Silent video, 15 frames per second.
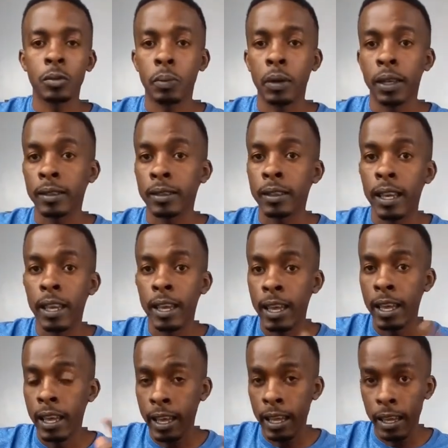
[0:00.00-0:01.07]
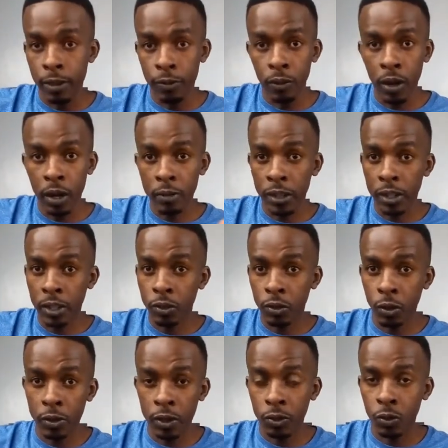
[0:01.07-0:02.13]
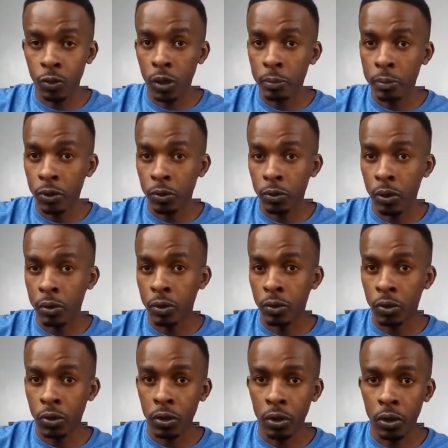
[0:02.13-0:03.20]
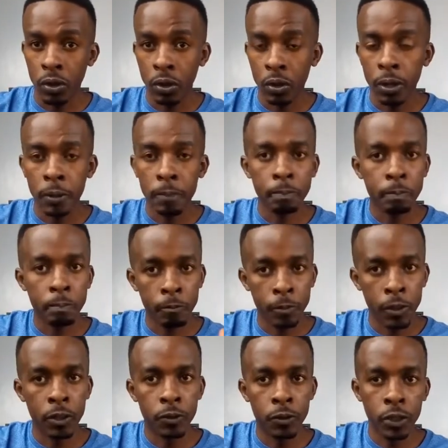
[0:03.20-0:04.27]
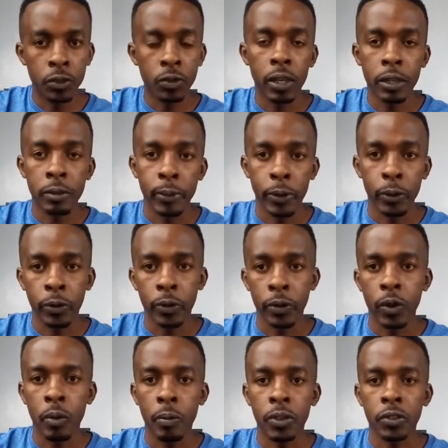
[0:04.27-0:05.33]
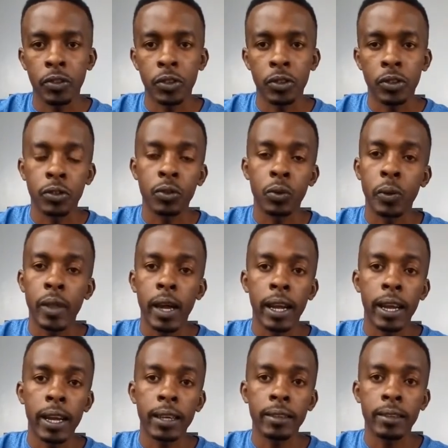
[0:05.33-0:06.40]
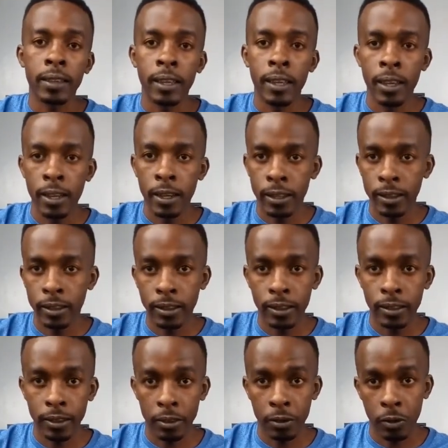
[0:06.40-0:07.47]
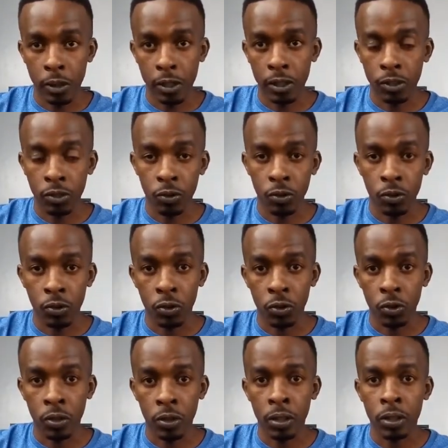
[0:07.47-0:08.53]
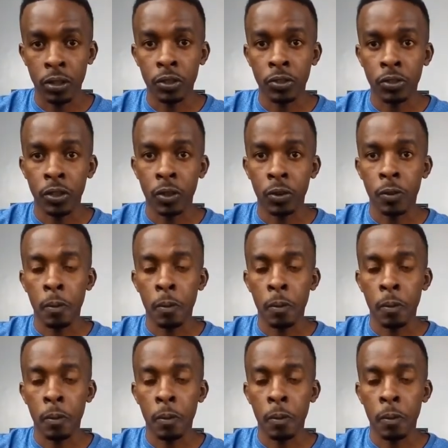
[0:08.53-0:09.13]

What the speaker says: Plus if you have any song that you want me to do a tutorial on, feel free to let me know in the comment area. So with that guys, let's see each other on the next tutorial. Ciao.